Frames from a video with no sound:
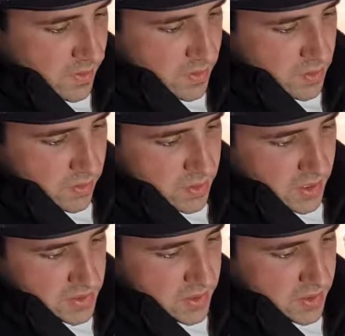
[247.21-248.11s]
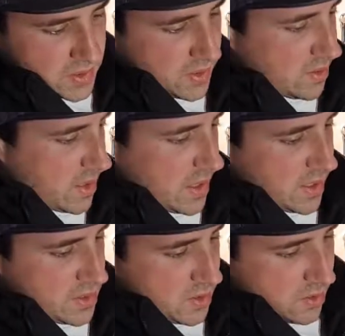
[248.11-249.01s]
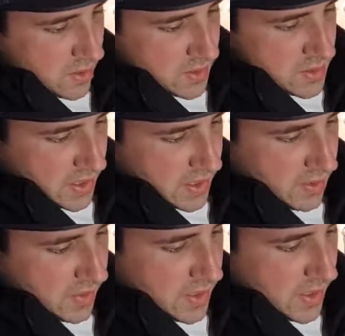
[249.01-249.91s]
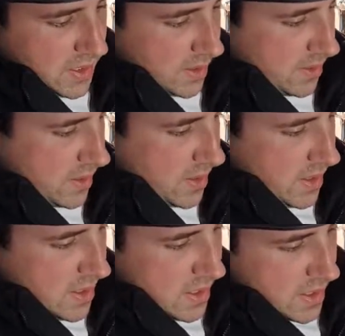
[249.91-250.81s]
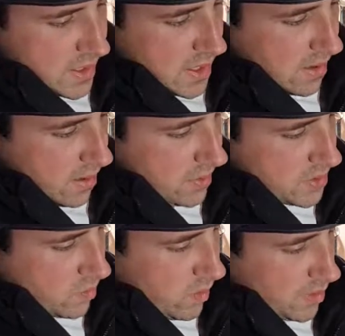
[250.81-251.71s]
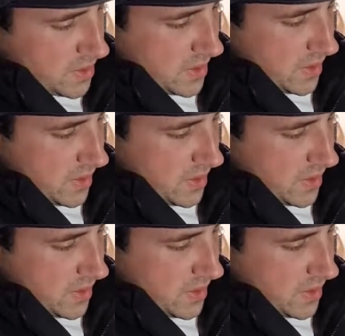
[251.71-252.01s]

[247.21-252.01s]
to adjust it to exactly where you need it. Now on the DeWalt,